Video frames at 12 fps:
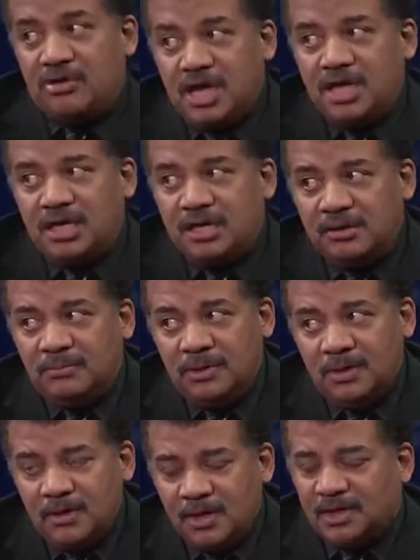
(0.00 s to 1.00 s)
cream
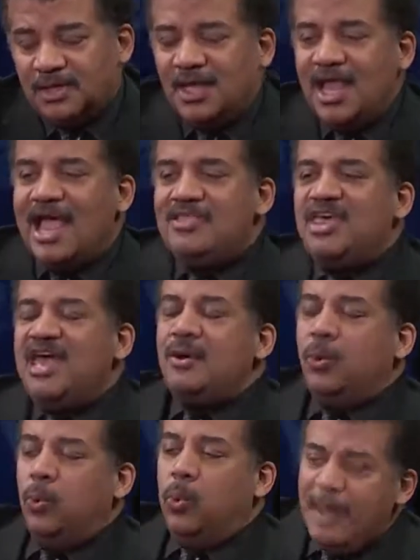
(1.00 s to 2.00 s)
and
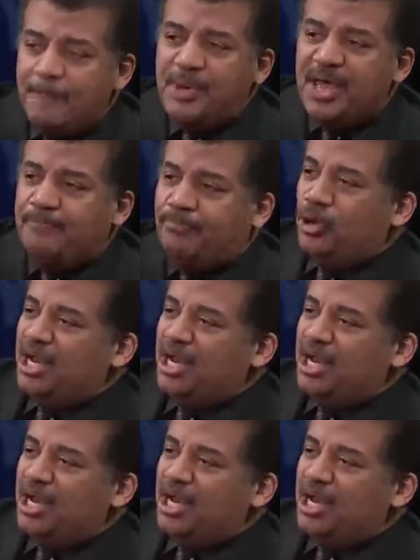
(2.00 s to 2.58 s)
then whip it,